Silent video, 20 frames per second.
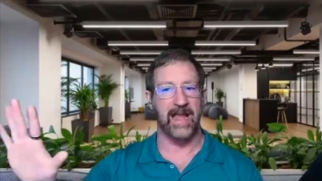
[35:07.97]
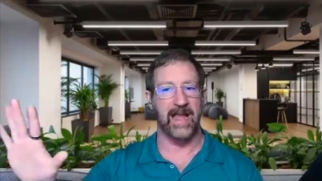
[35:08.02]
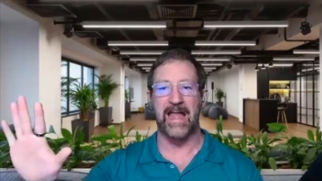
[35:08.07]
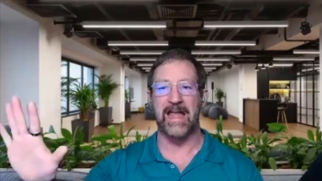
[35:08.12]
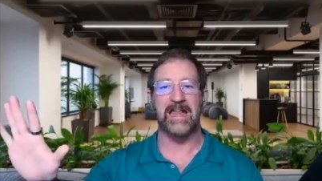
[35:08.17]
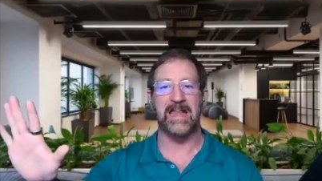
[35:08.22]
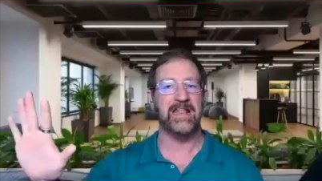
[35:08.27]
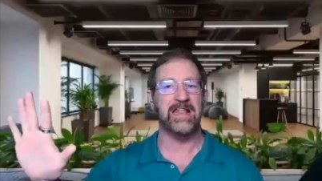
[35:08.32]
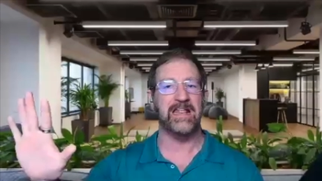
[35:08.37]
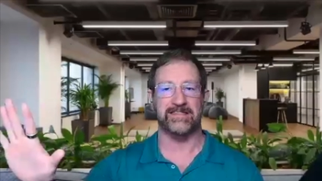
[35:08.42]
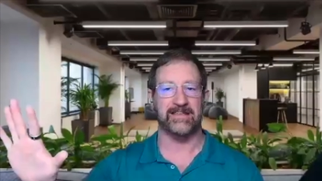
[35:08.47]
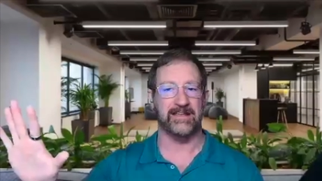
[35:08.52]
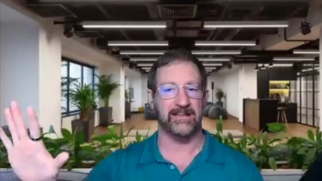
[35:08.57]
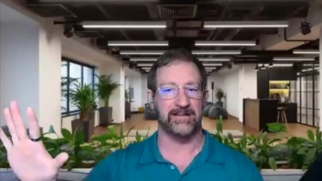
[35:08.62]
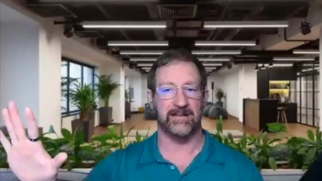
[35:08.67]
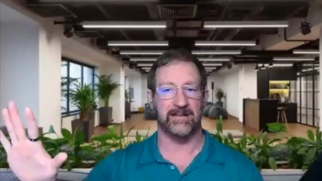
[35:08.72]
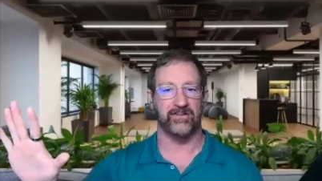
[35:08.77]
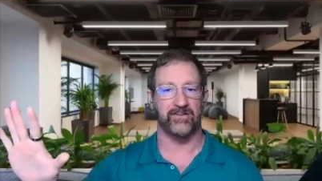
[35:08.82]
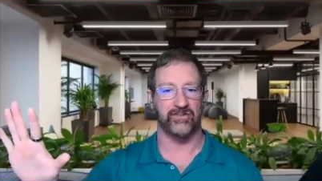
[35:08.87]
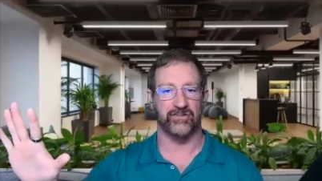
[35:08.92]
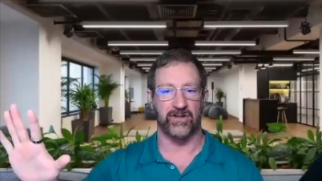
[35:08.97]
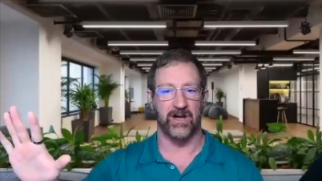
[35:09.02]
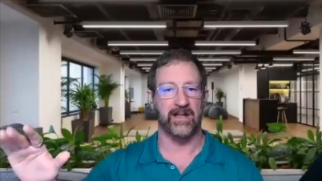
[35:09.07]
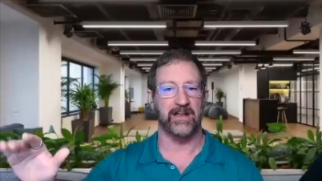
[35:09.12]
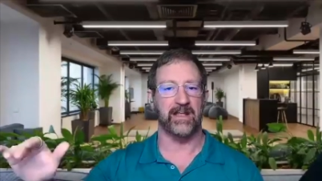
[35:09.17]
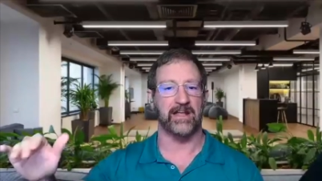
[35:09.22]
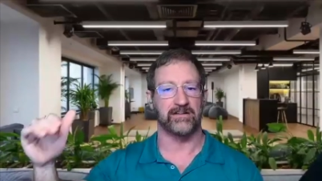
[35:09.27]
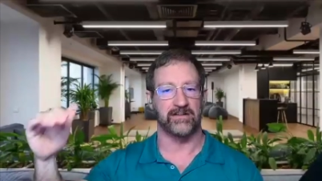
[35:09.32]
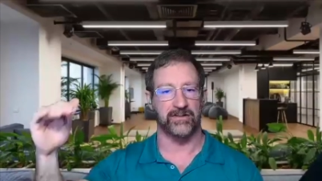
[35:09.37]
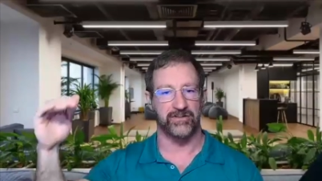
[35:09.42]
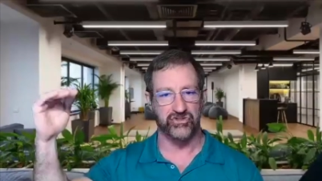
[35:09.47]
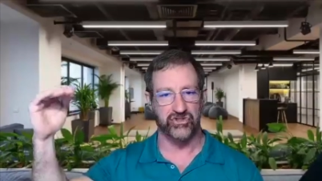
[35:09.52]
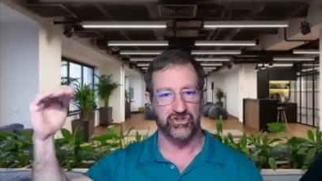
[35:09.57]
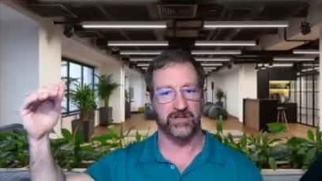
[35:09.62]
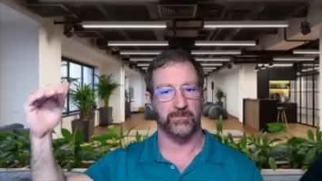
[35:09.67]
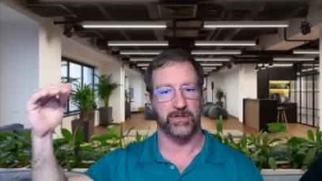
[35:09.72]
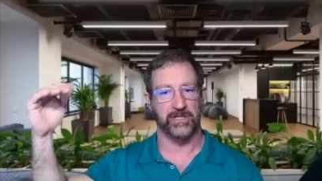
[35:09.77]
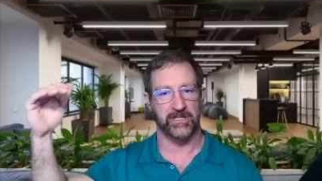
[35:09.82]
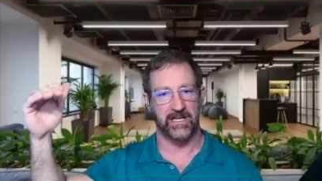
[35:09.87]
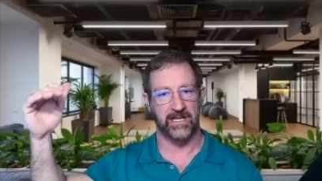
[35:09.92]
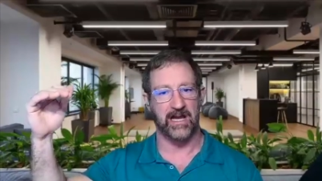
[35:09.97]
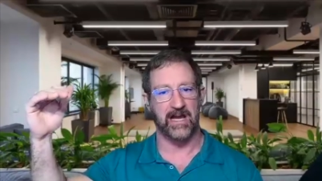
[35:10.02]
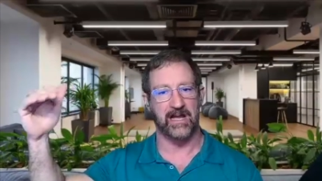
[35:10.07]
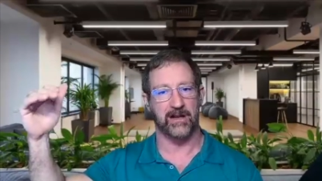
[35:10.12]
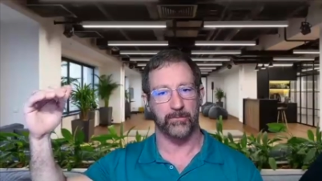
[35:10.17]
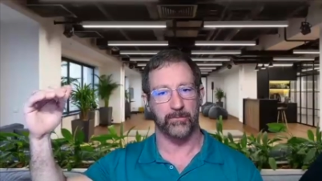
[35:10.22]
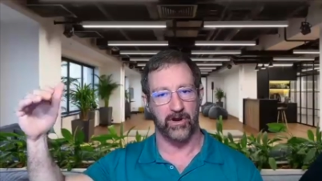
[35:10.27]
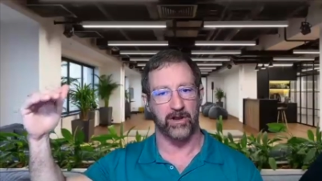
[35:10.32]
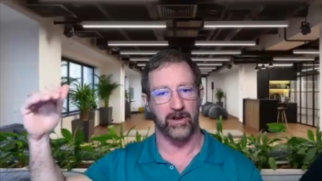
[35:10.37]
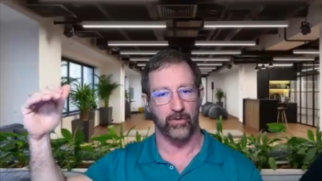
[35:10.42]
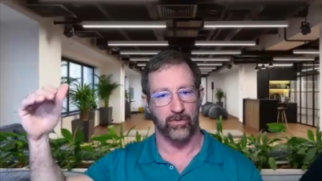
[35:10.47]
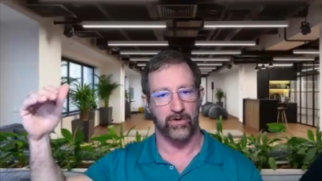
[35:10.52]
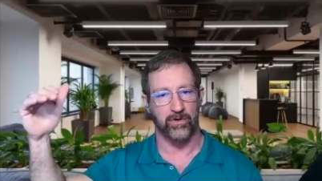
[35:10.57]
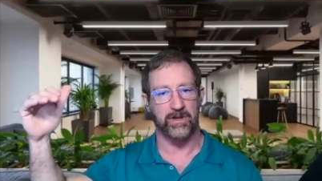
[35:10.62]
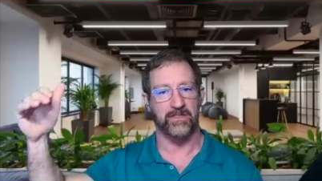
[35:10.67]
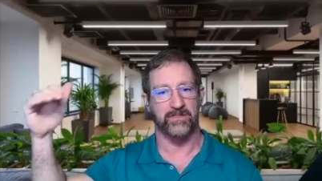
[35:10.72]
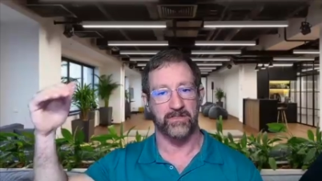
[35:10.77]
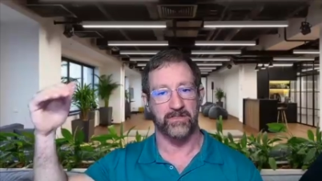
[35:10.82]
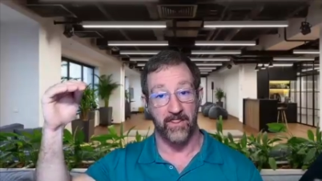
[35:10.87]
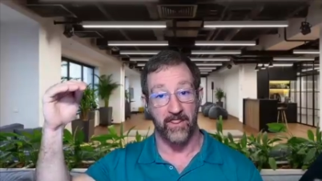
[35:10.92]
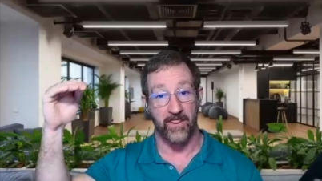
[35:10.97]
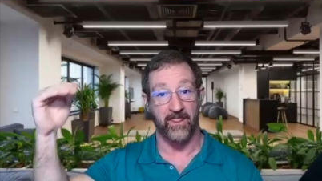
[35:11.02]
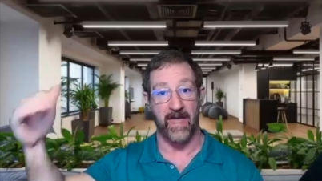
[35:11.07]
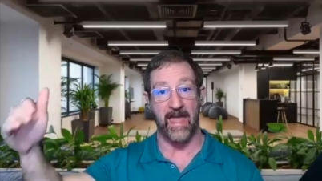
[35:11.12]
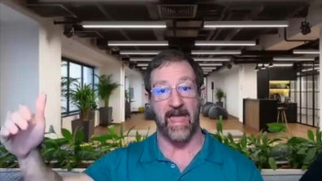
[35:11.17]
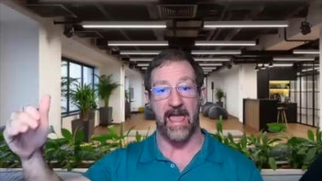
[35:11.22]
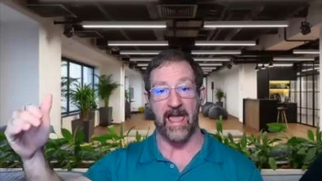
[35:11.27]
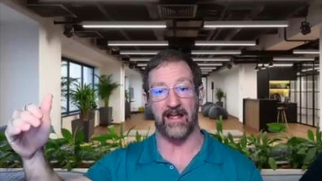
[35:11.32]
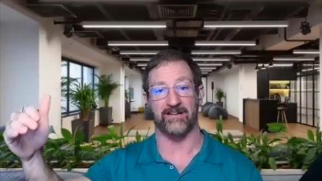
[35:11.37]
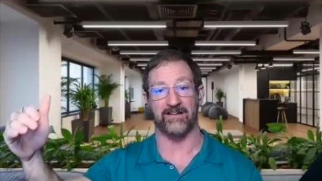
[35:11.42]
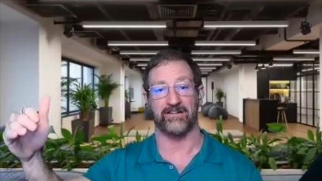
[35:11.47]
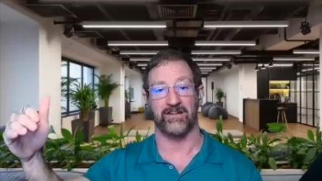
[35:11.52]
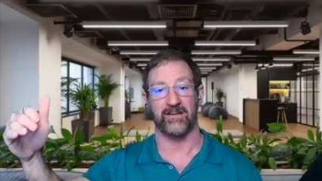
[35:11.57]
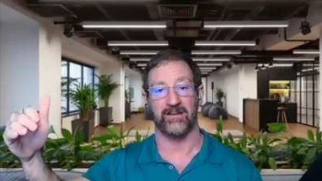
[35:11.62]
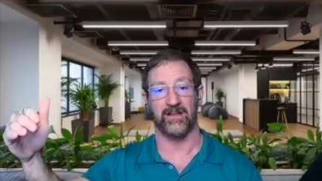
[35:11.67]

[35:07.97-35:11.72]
anything that is not a legitimately higher priority than that.